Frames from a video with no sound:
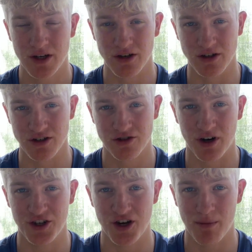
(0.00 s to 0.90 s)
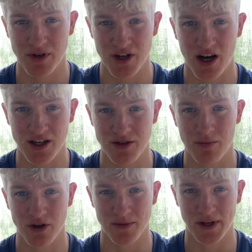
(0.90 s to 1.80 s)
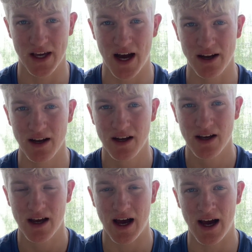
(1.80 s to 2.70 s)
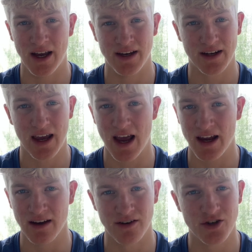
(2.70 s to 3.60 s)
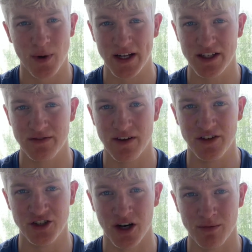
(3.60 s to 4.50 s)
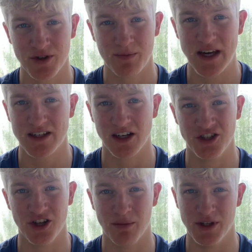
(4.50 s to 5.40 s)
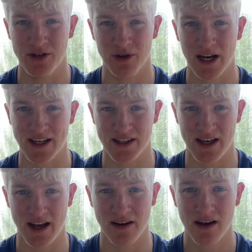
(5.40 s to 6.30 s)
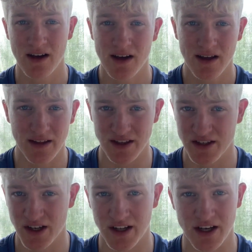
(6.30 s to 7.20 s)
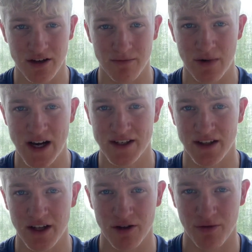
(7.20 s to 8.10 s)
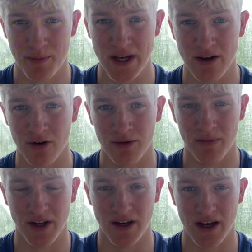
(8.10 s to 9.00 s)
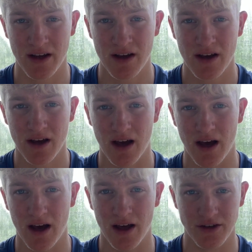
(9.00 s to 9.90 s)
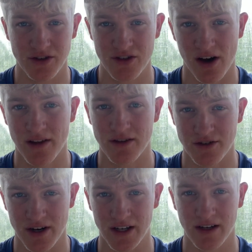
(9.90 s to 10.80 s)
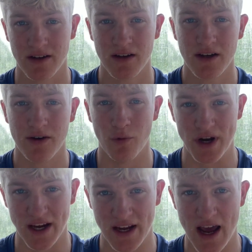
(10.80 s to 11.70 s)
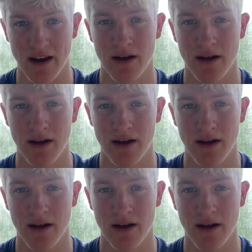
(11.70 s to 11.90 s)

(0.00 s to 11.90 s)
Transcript: You're going to try jump as high as you possibly can and get in 20 to 50 jumps, basically jump until your legs are dead. Then Sunday you can rest, and then you repeat on Monday. You start the training week again.